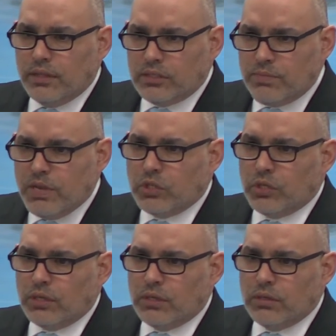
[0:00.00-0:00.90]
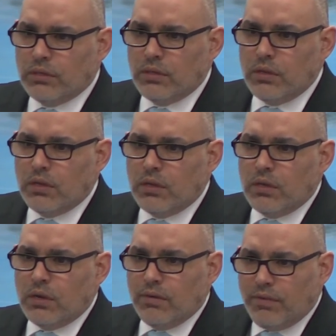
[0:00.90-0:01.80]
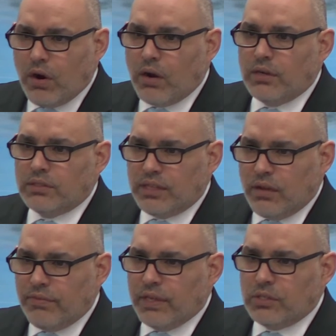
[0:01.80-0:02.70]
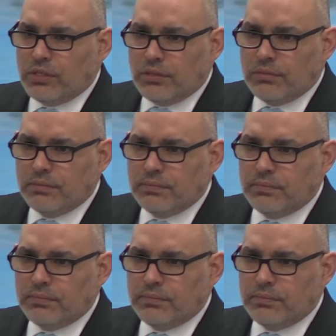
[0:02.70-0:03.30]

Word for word: in this mission of our salvation.